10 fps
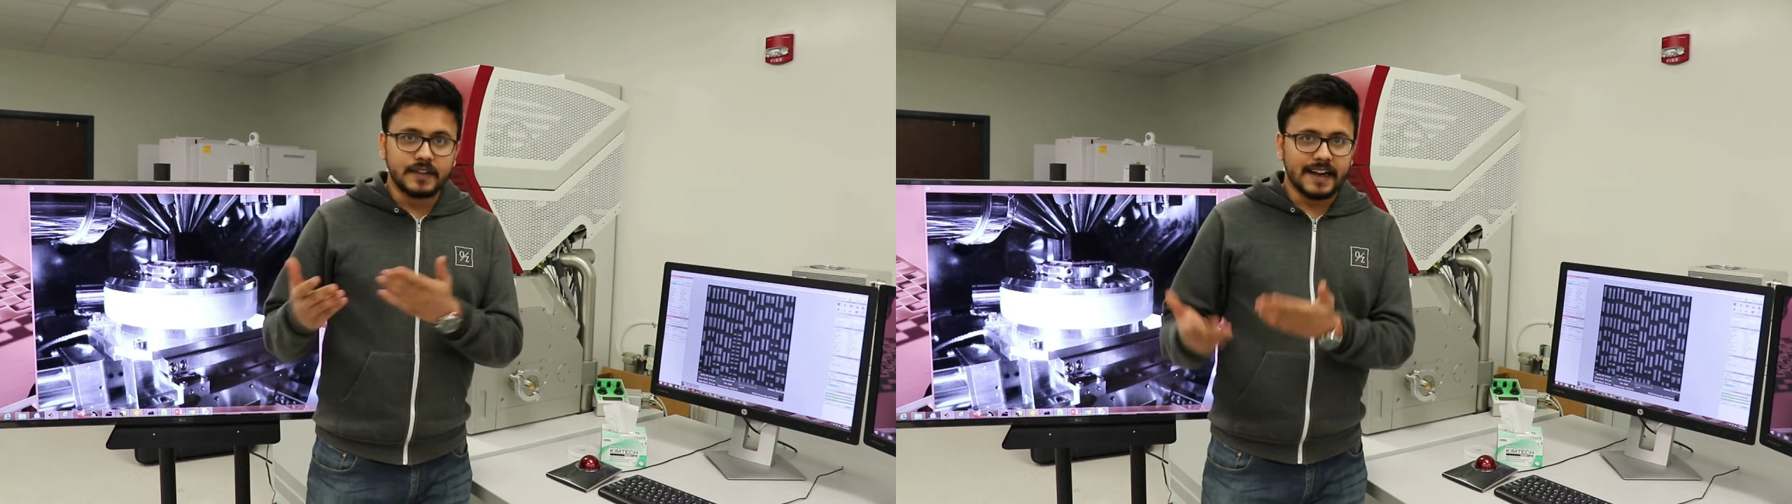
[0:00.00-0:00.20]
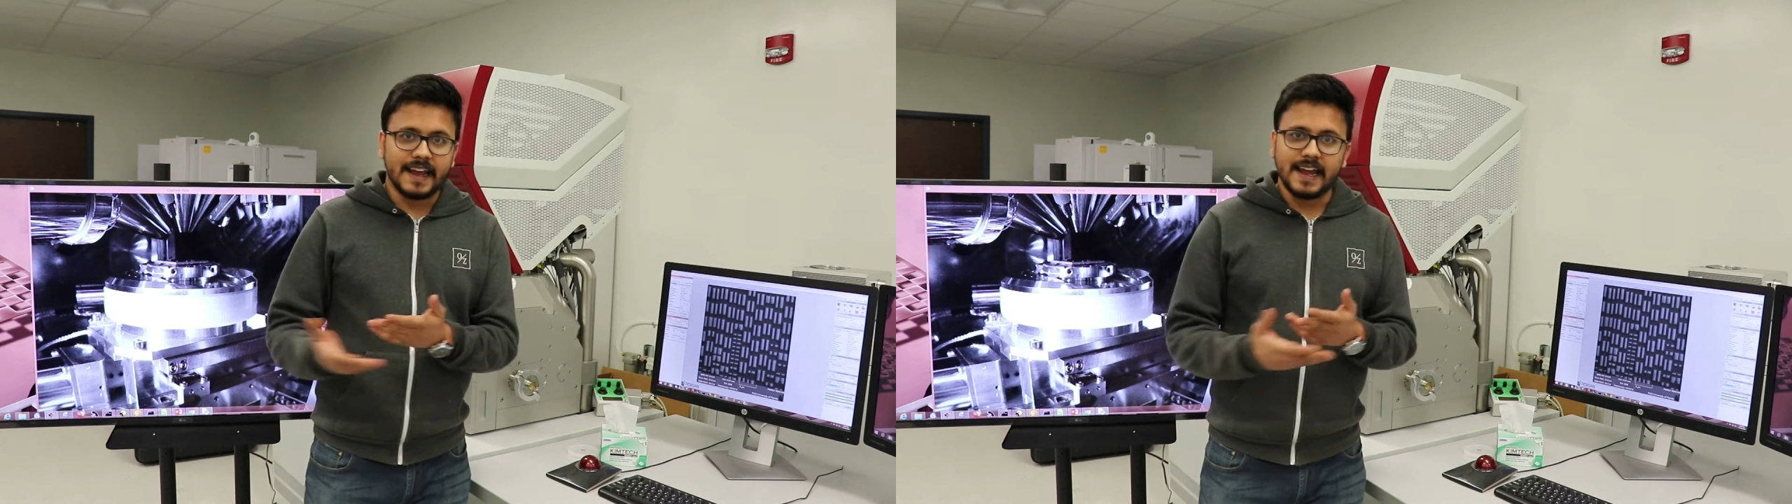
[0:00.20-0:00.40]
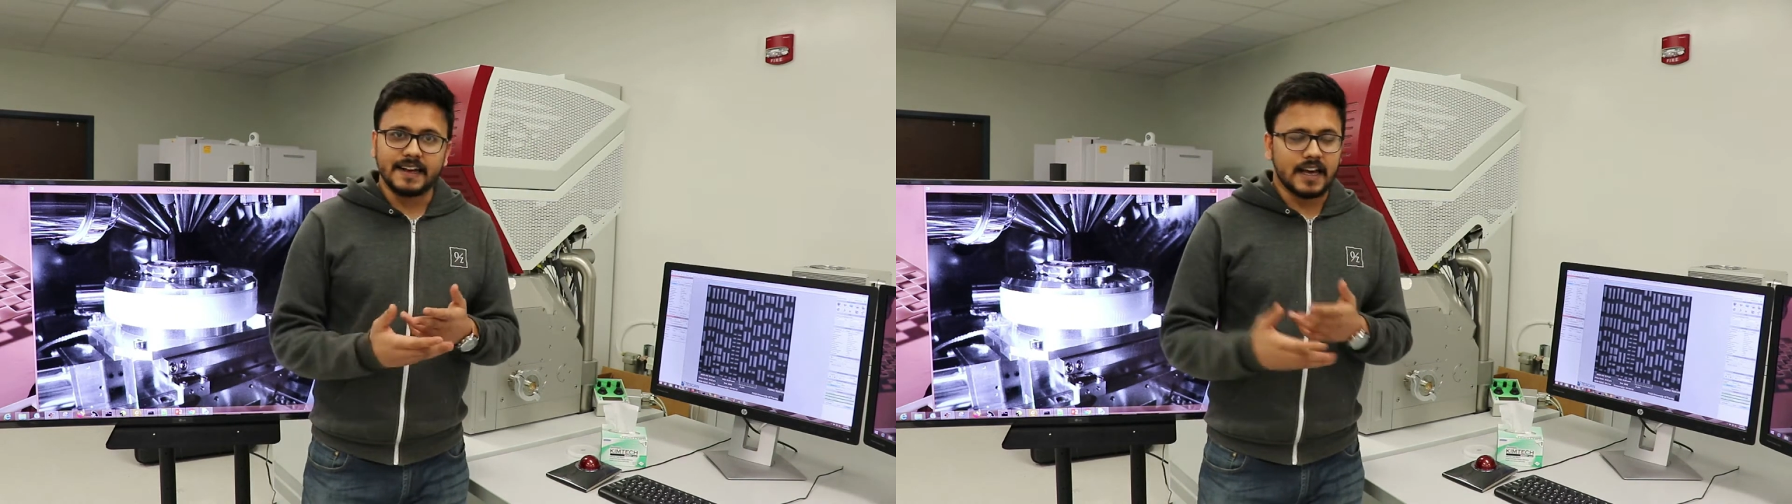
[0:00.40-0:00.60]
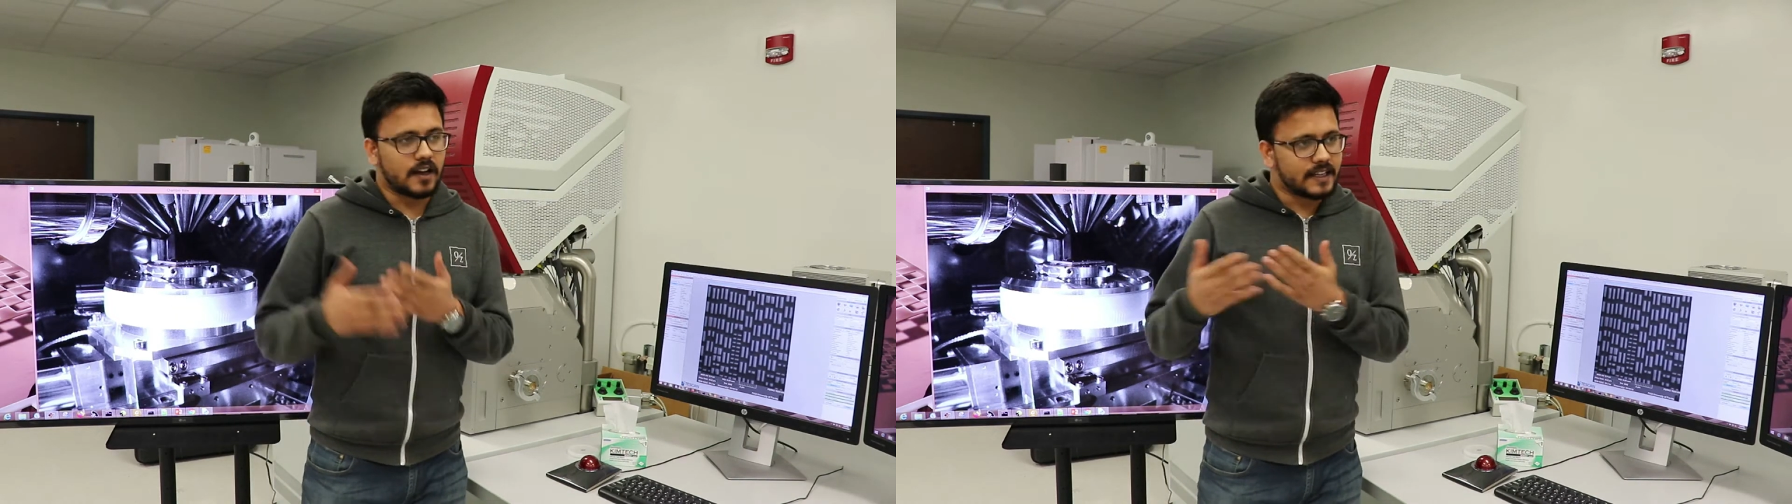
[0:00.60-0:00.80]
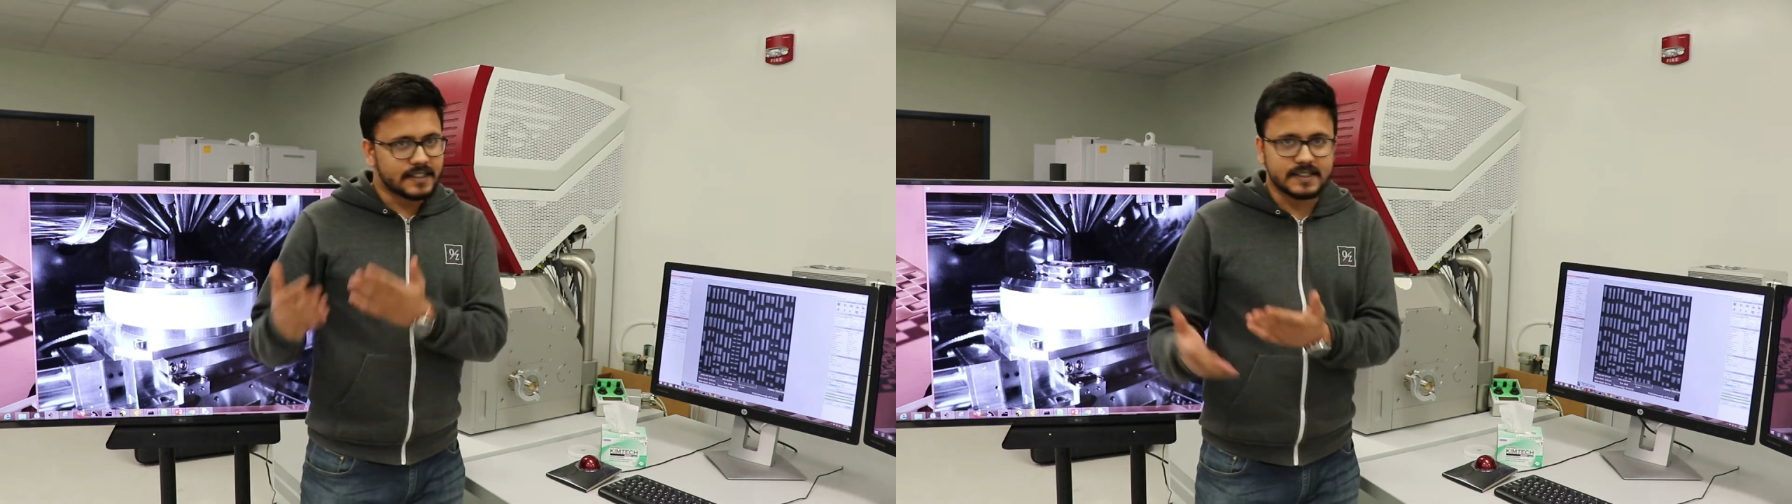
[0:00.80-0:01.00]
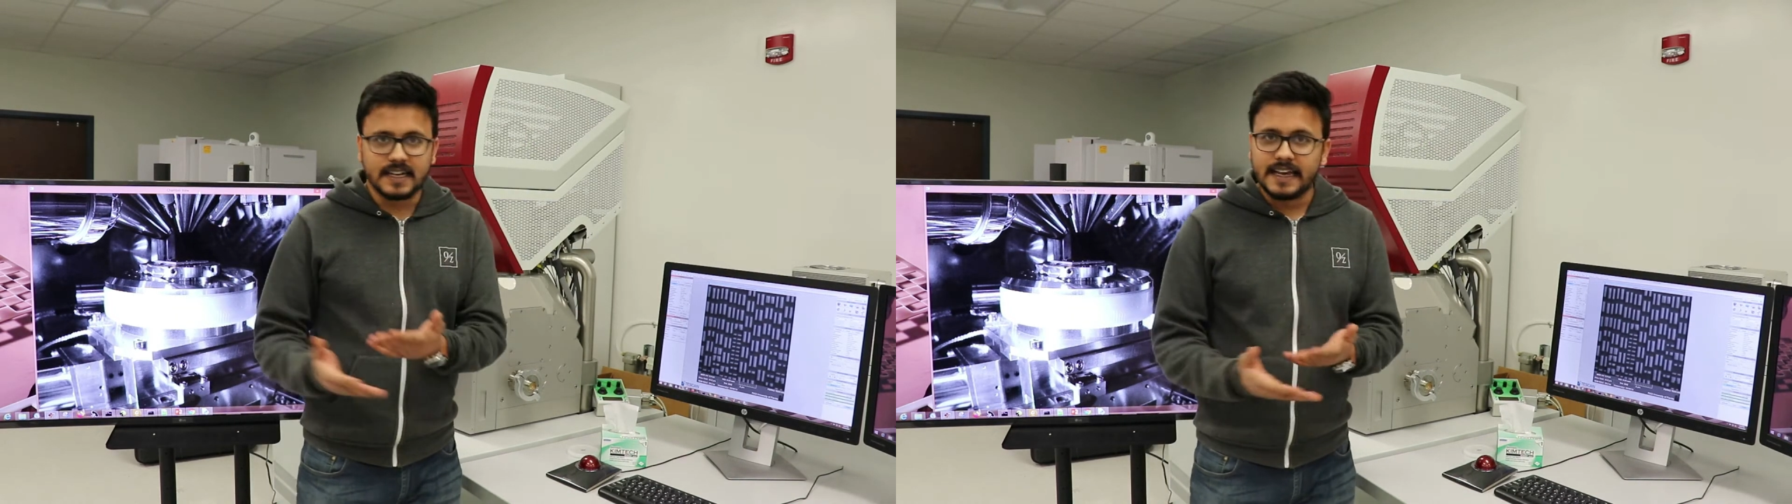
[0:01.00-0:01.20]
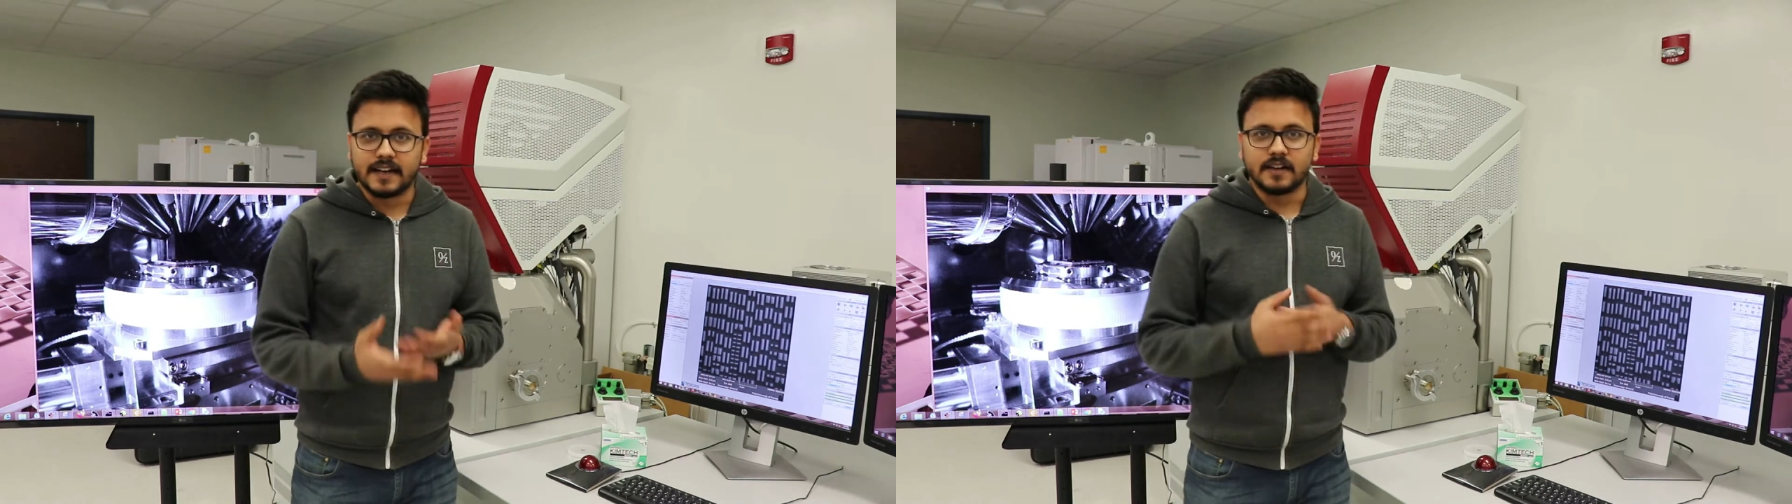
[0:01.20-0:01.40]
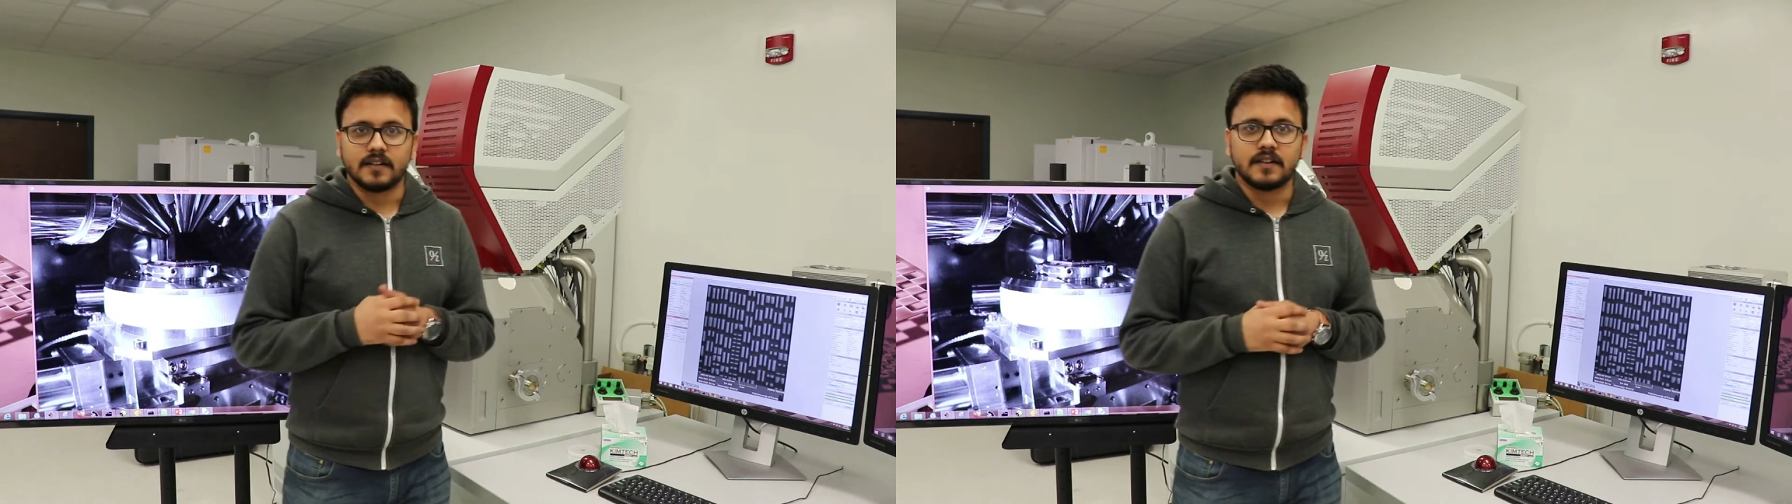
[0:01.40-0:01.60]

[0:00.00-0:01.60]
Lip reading: that area, that silicon,